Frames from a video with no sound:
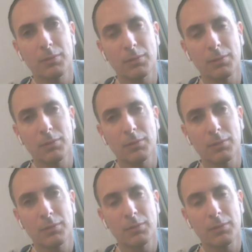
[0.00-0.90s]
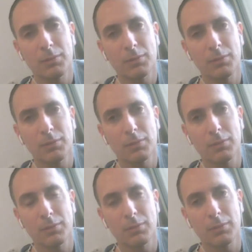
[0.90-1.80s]

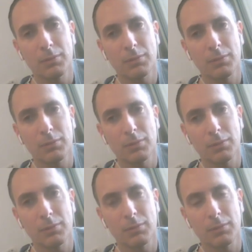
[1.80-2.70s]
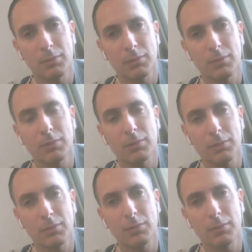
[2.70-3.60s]

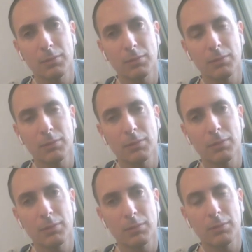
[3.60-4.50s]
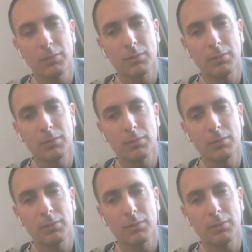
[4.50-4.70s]
(not speaking)